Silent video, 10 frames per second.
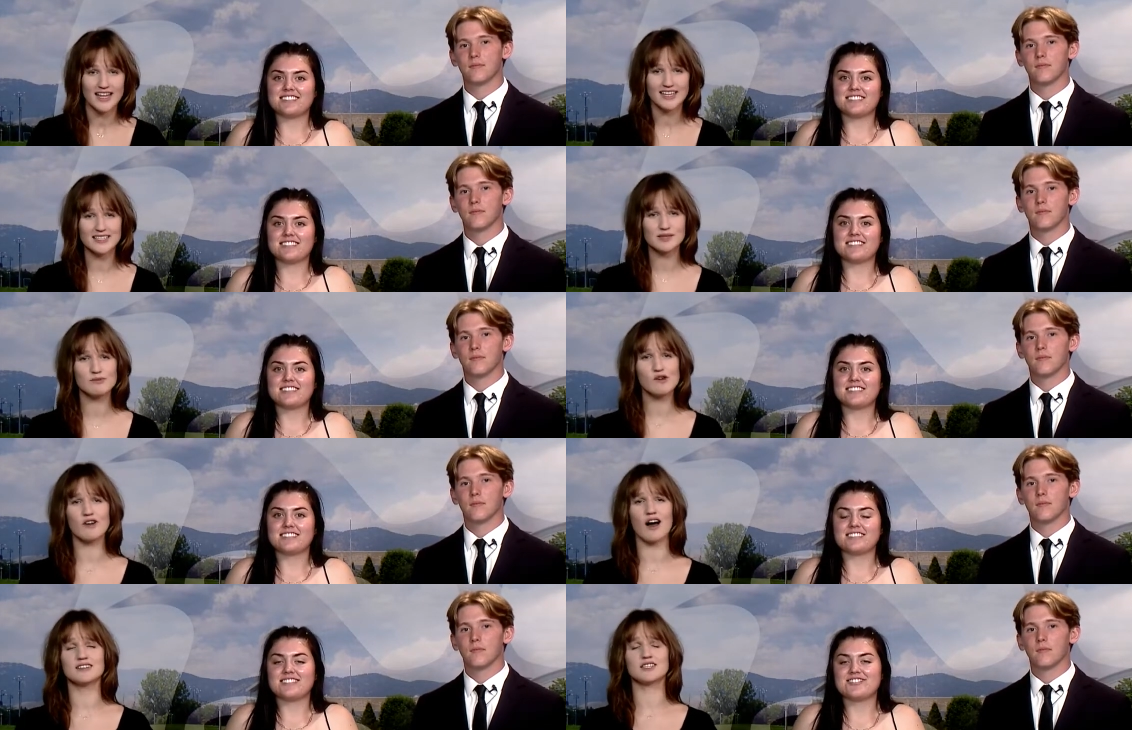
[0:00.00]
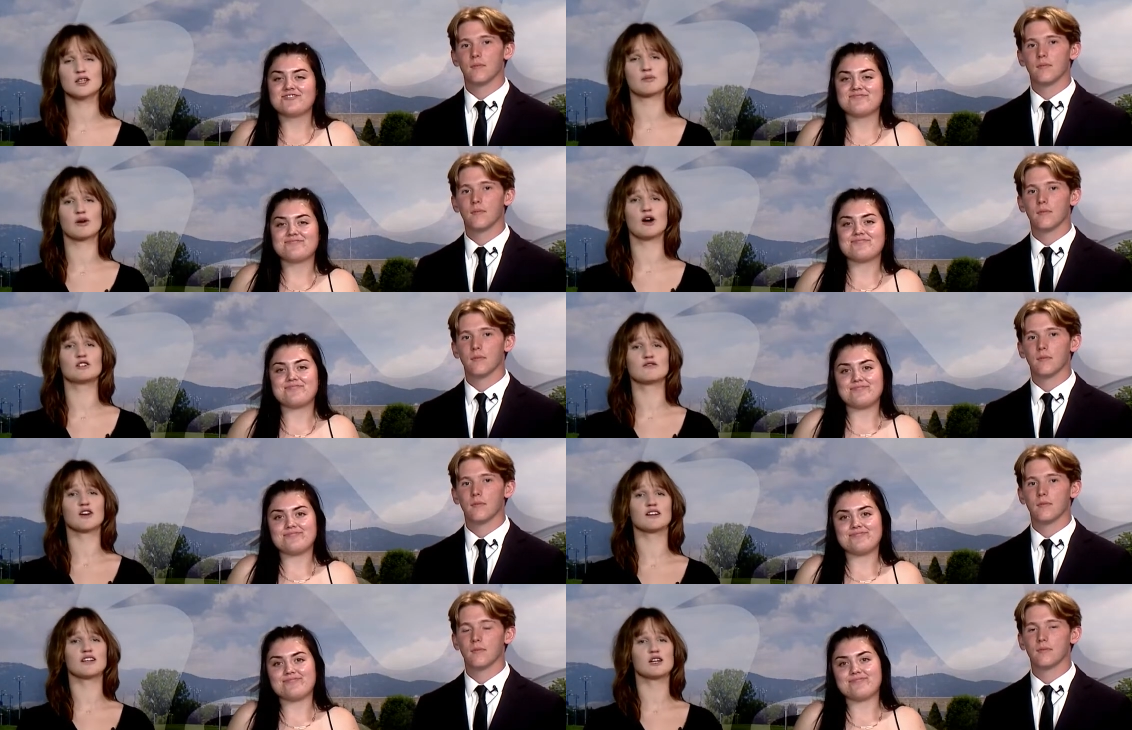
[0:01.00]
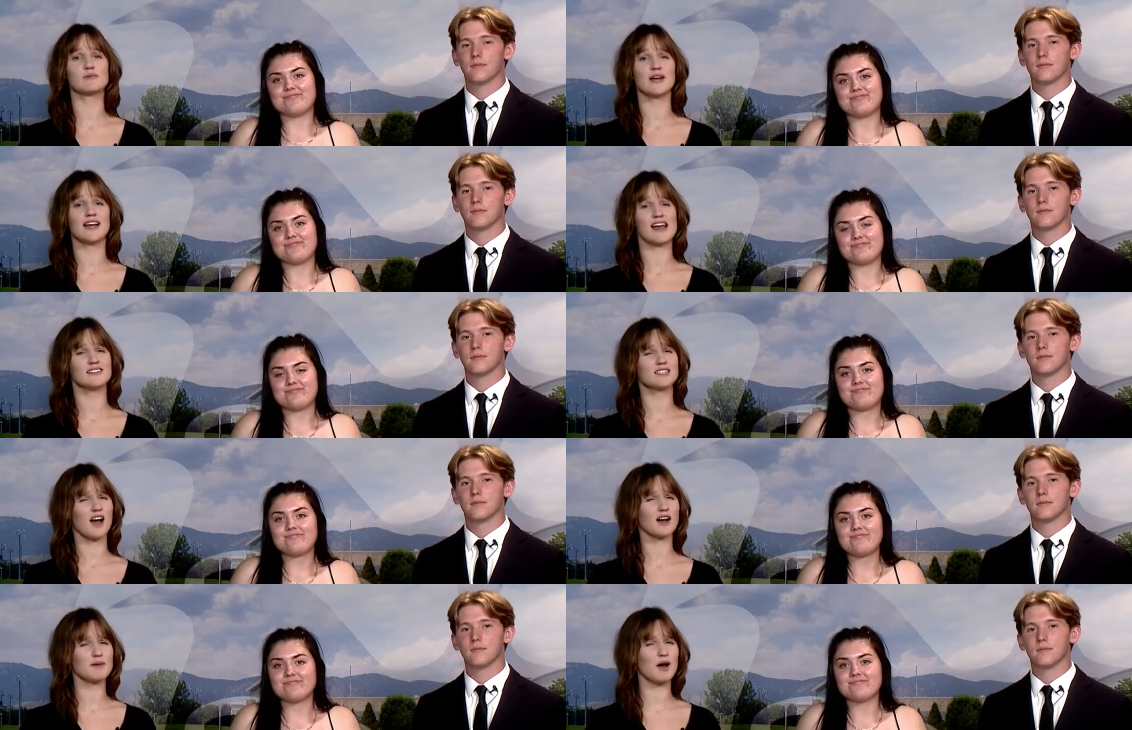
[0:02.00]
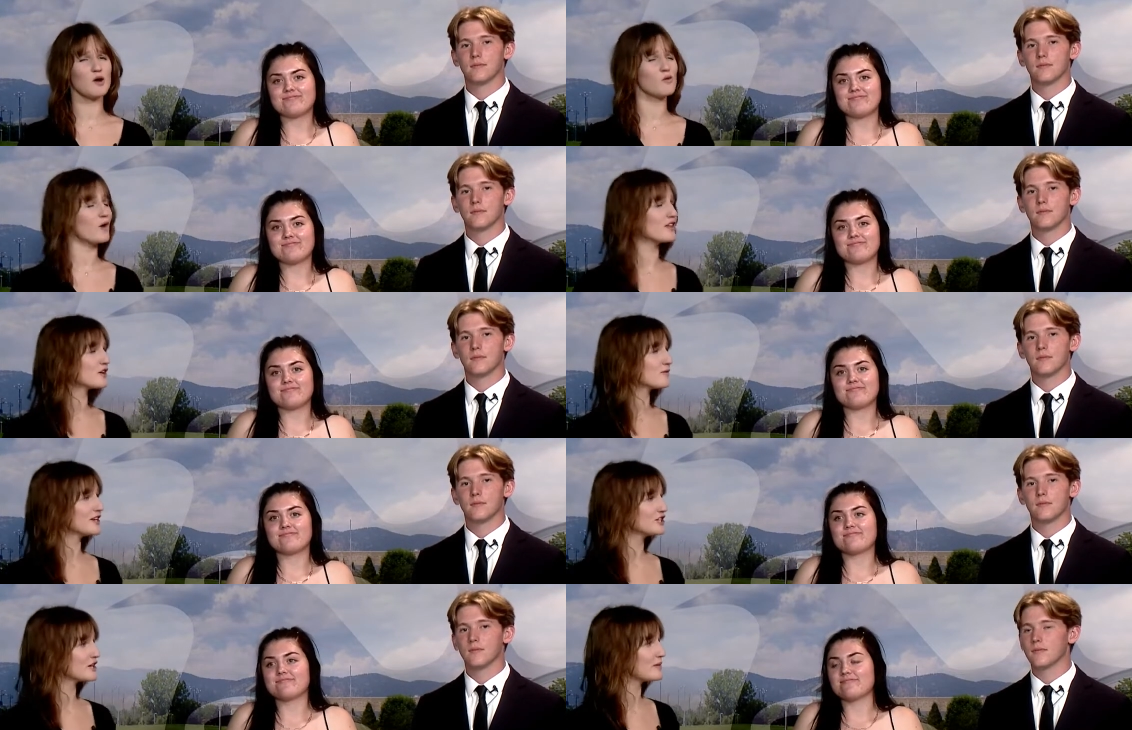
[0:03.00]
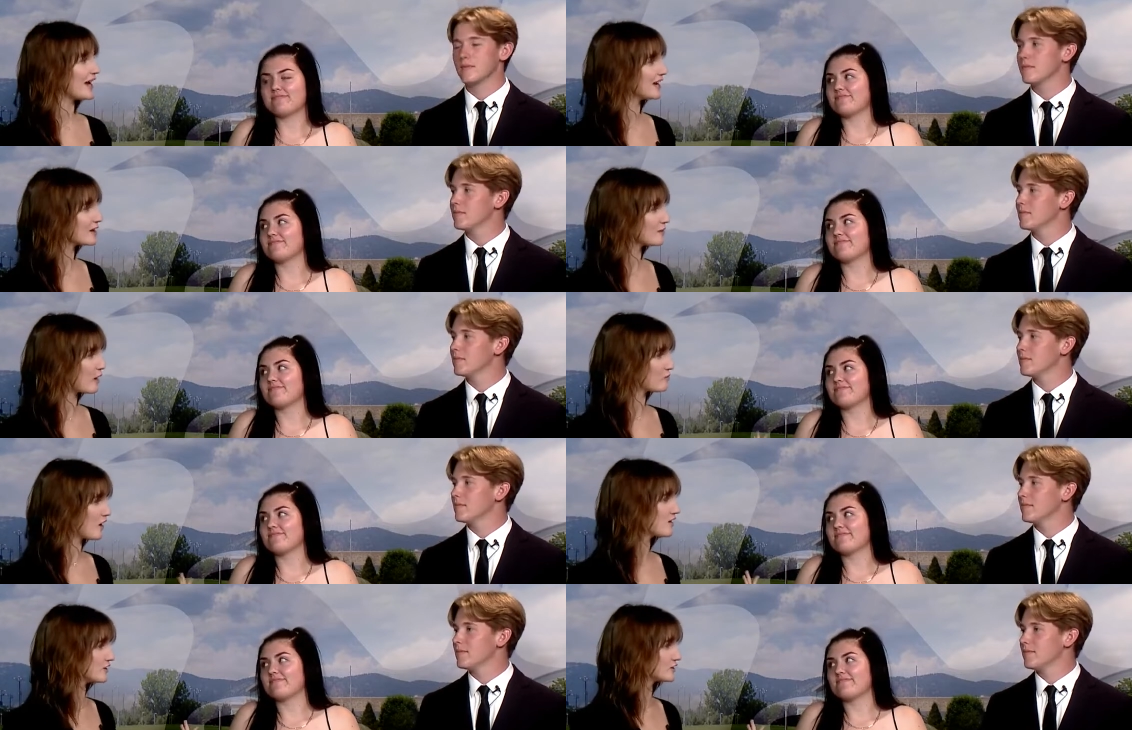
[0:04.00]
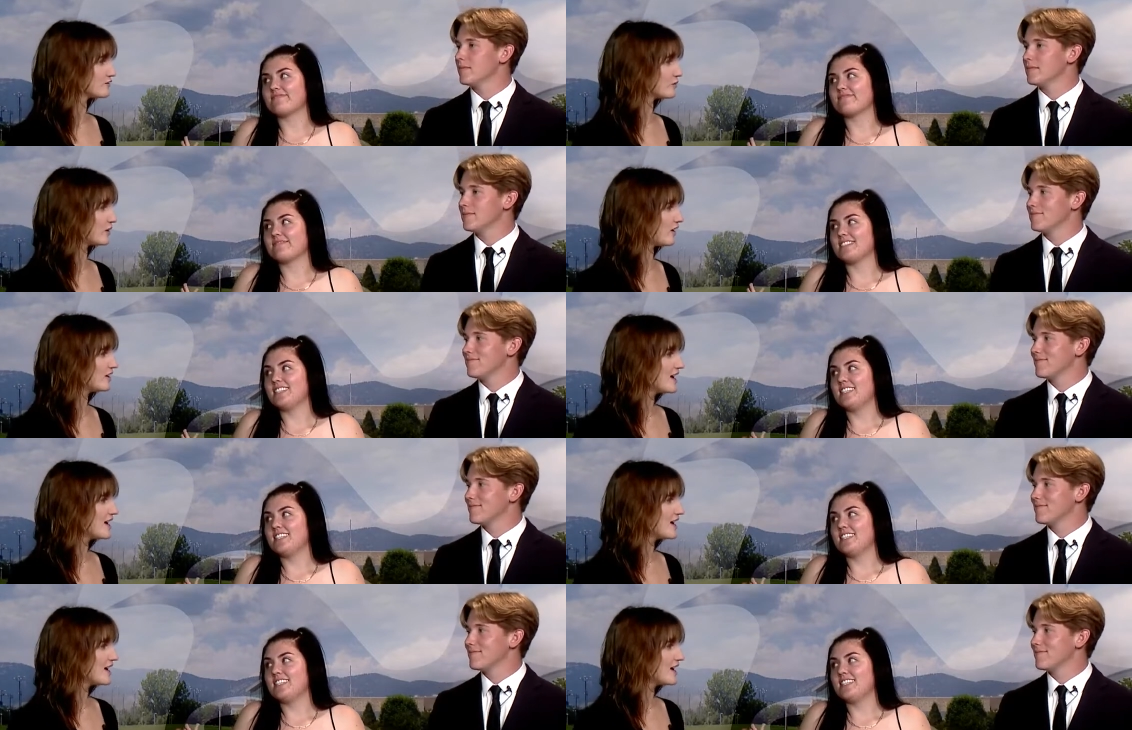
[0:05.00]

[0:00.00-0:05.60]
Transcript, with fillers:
Speaker 1: let's move on to the pros for a little bit and talk about whether we should panic about Broncos football.